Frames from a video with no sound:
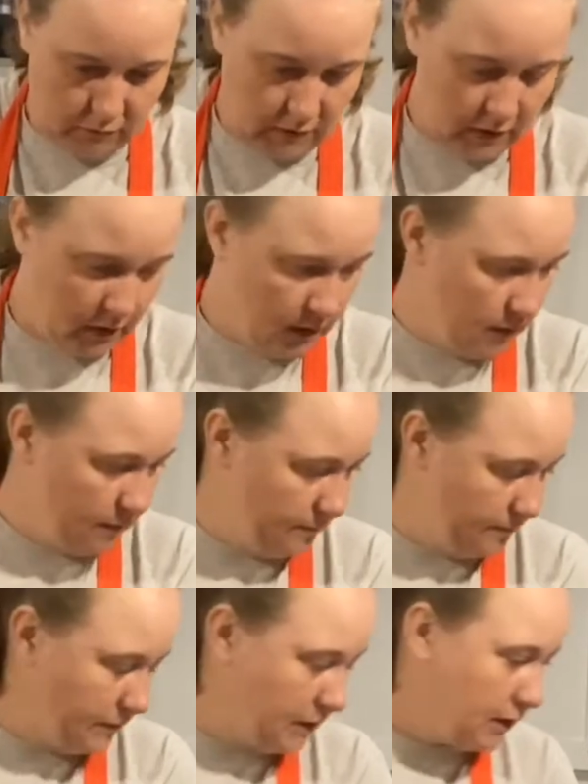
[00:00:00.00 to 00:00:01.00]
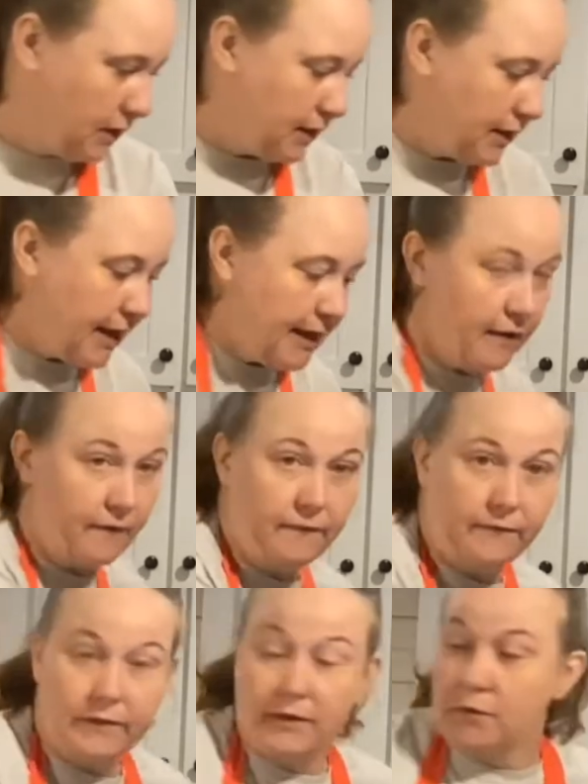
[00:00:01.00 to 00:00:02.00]
Okay. Now,
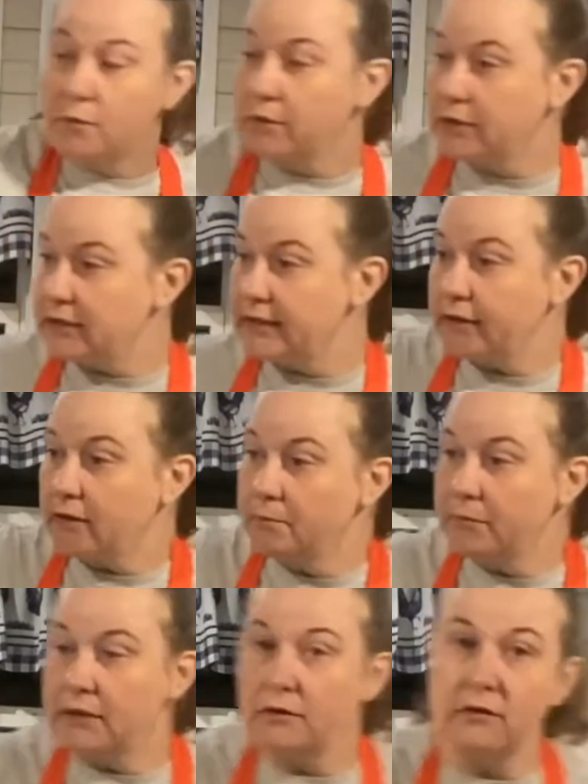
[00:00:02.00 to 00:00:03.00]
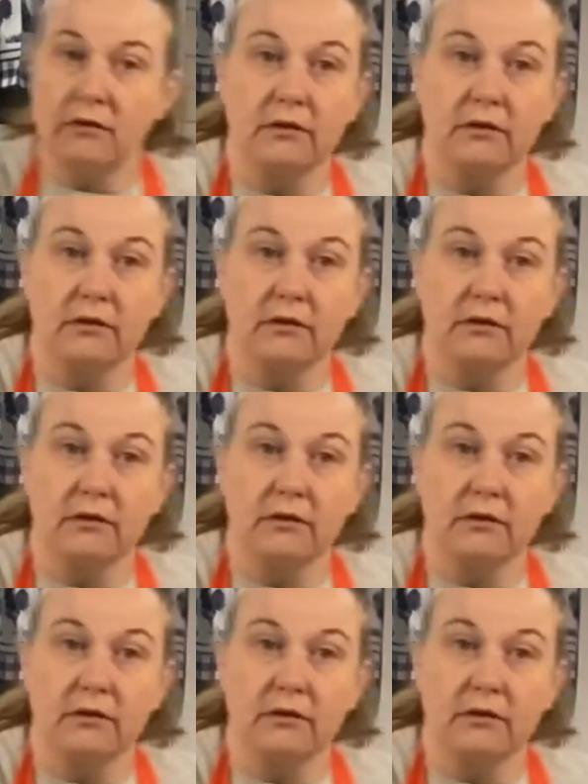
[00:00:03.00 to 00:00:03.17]
we're gonna take our milk,